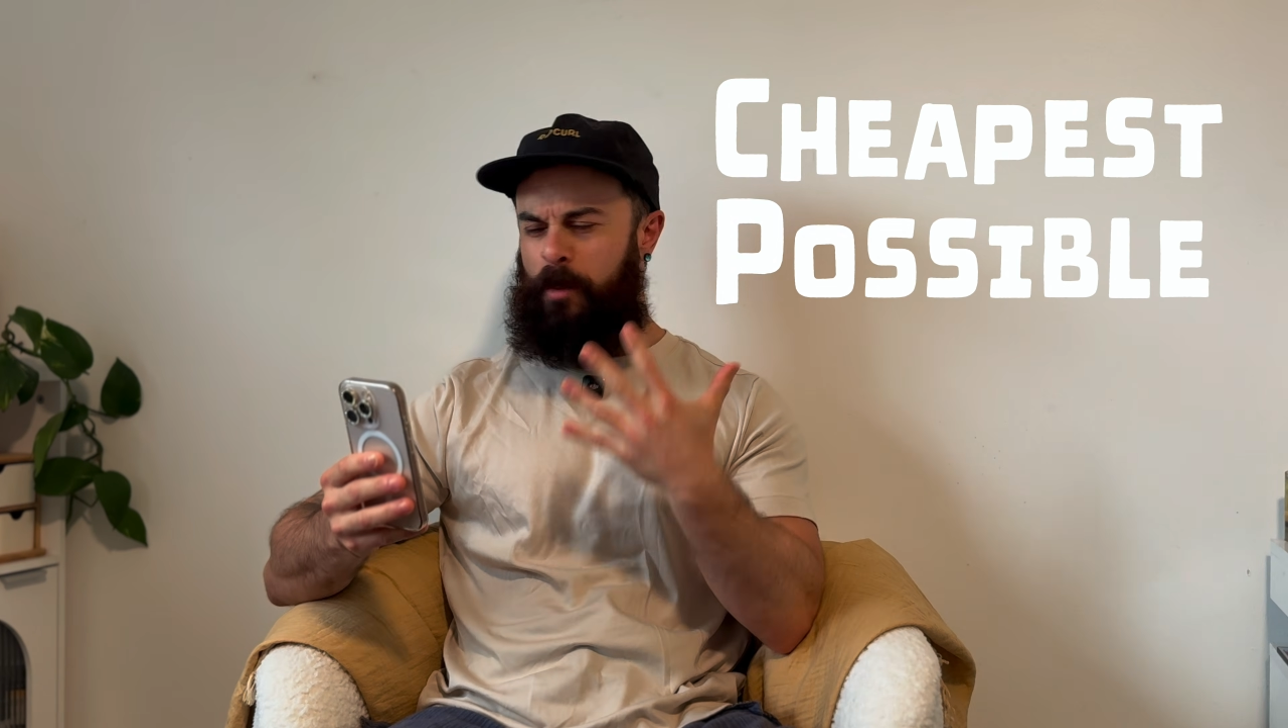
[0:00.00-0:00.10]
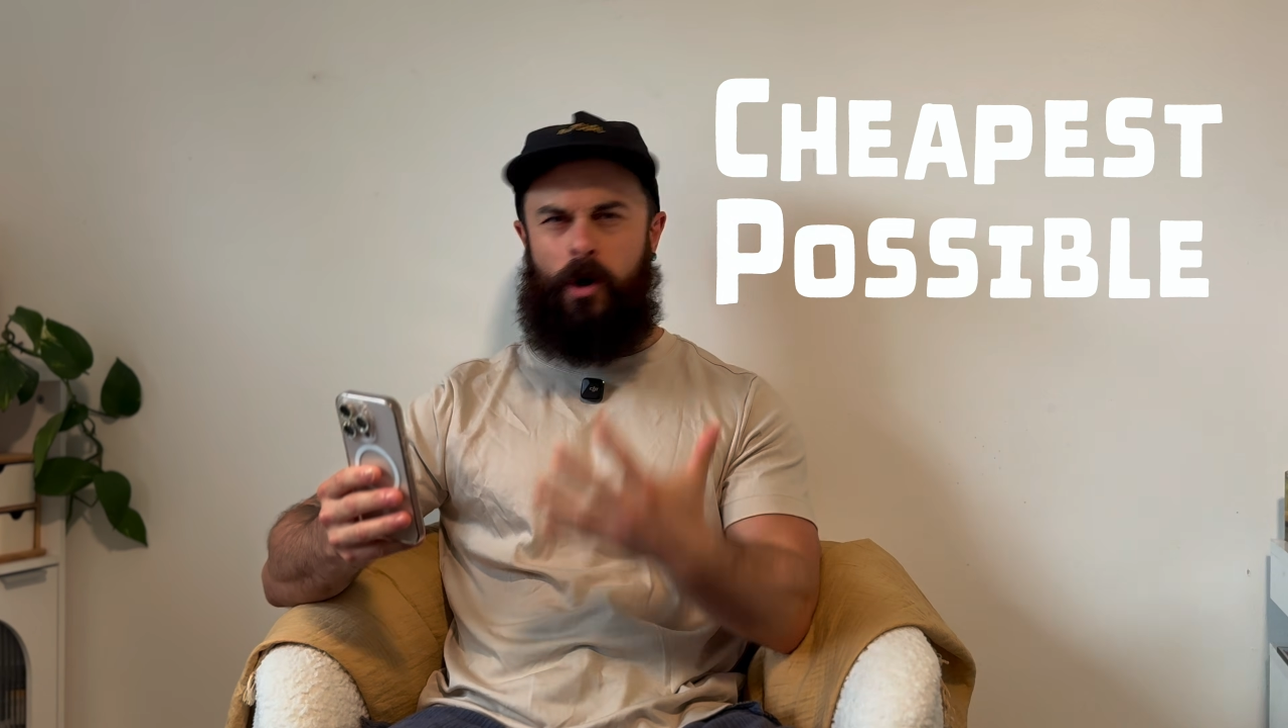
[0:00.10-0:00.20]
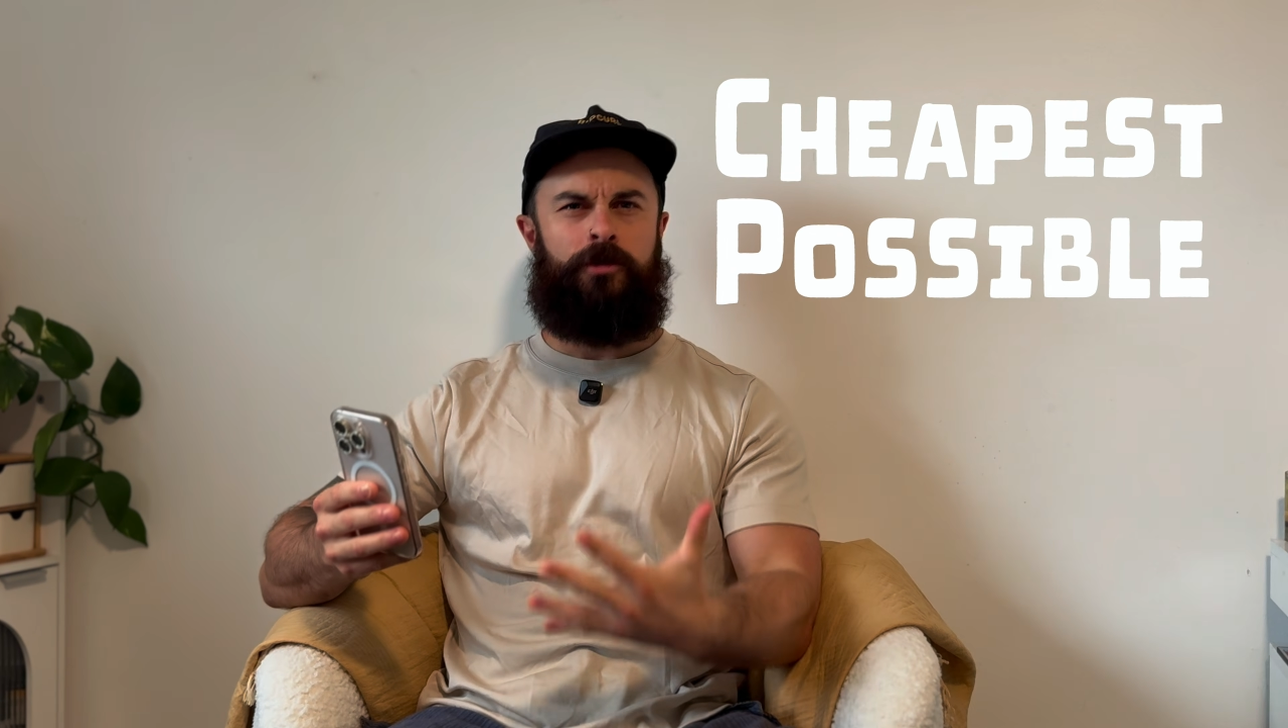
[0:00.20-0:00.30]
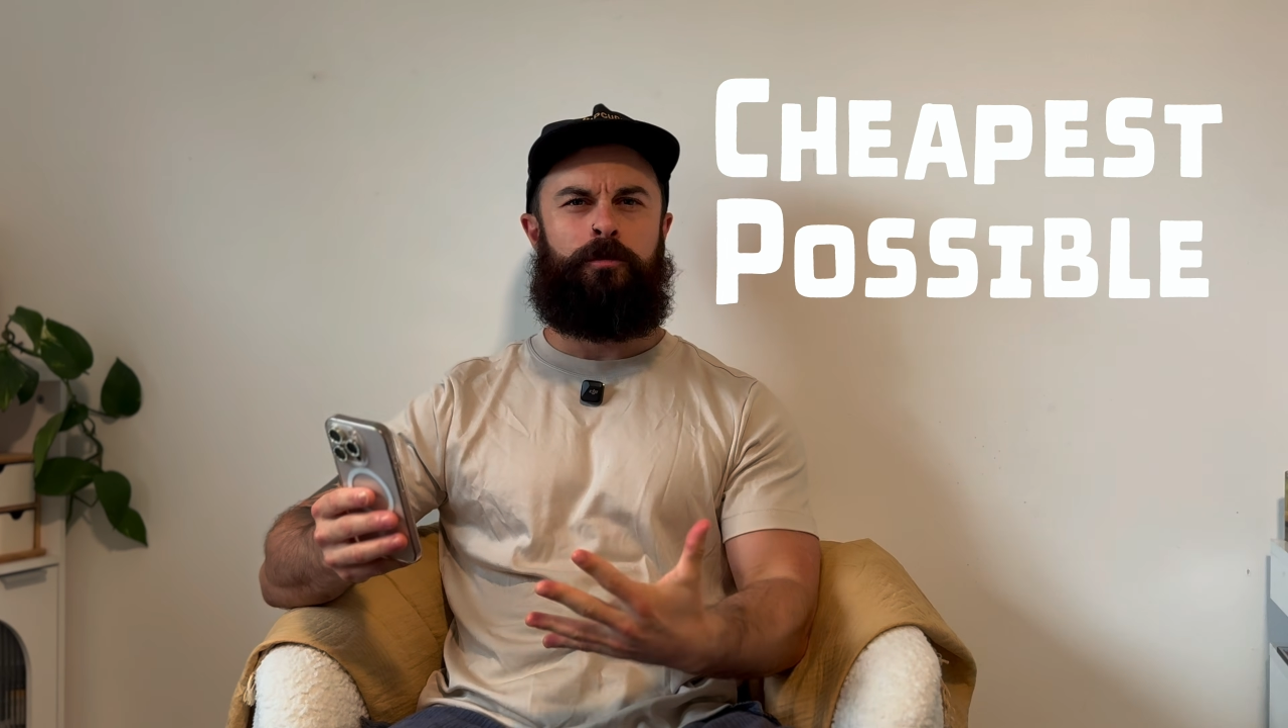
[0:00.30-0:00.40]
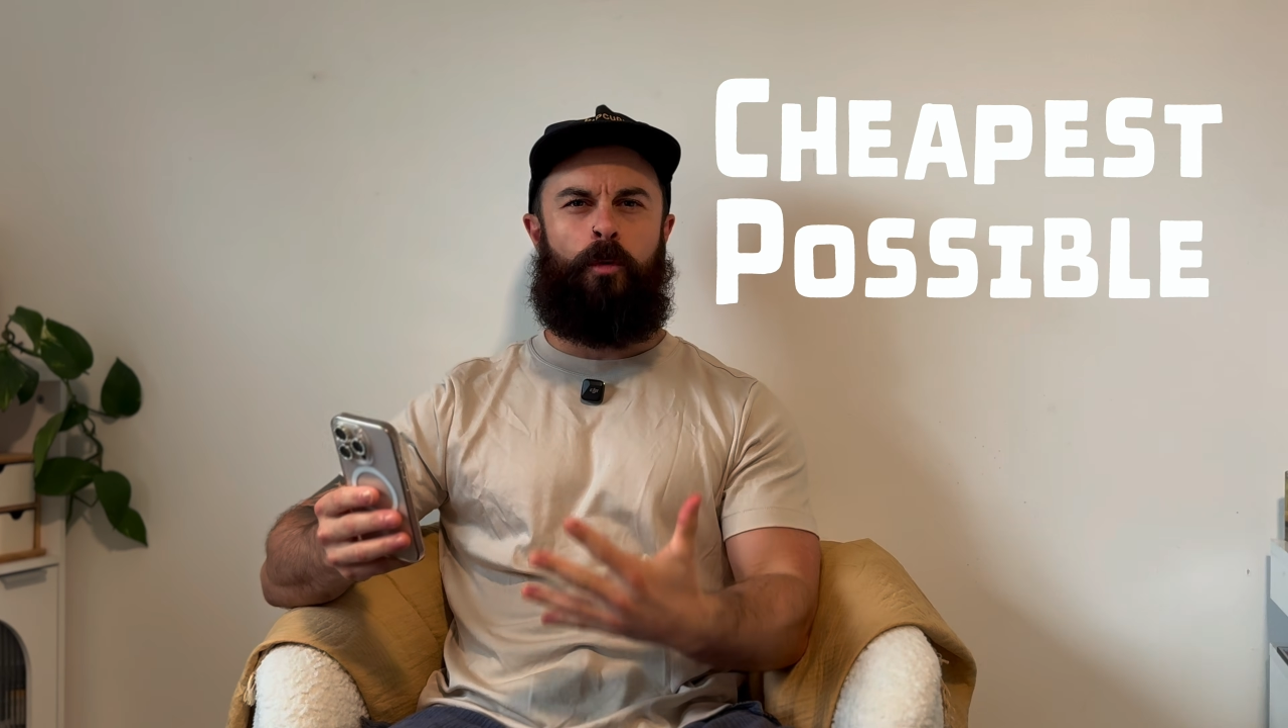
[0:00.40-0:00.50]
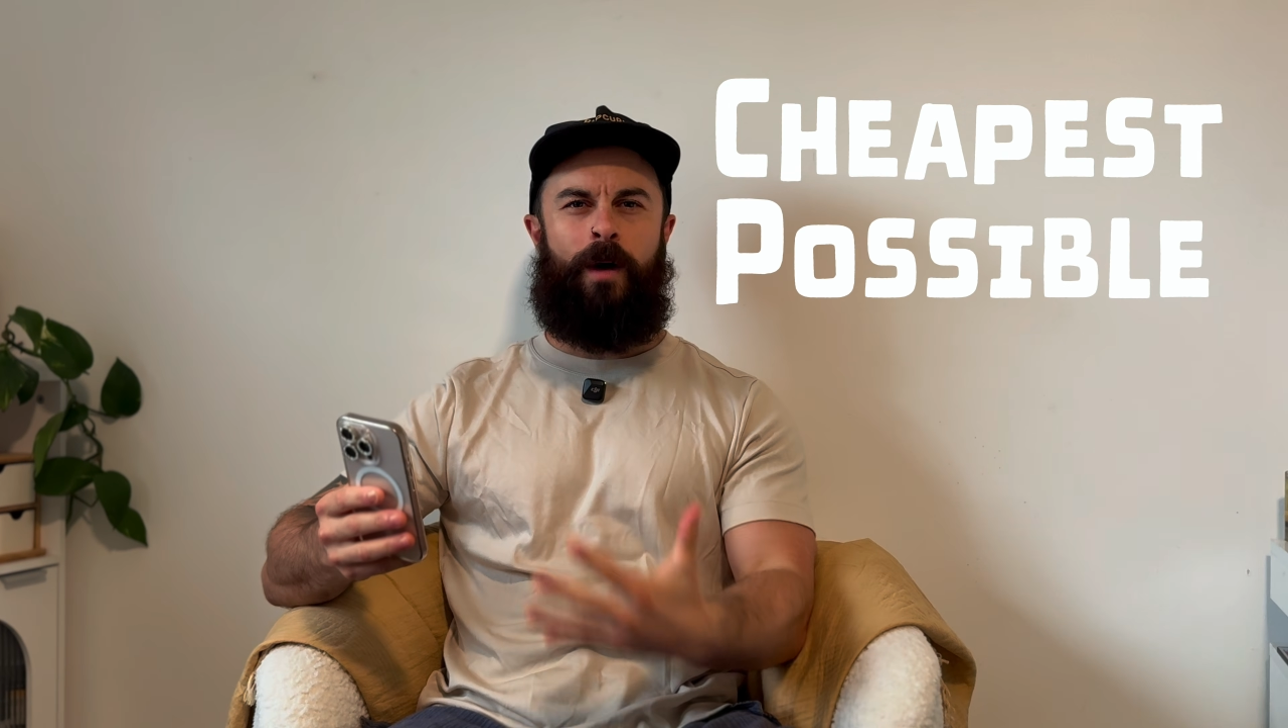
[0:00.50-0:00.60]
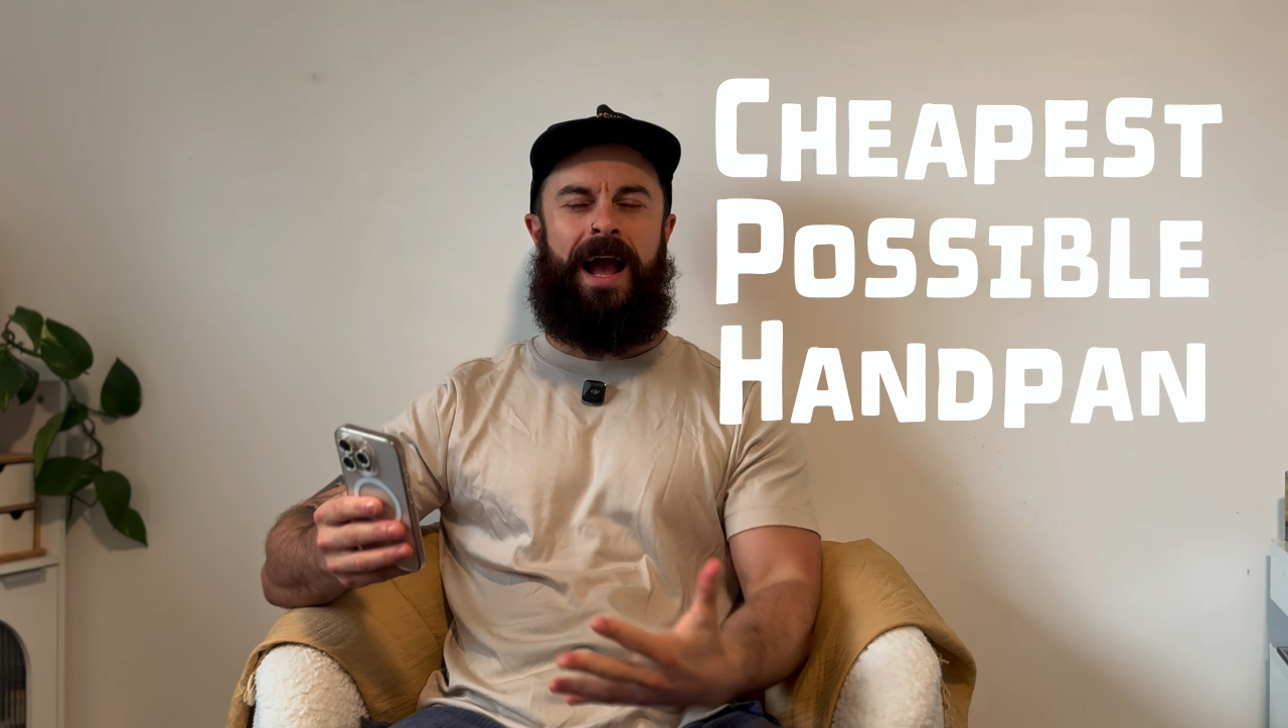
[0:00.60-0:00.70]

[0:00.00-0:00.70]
possible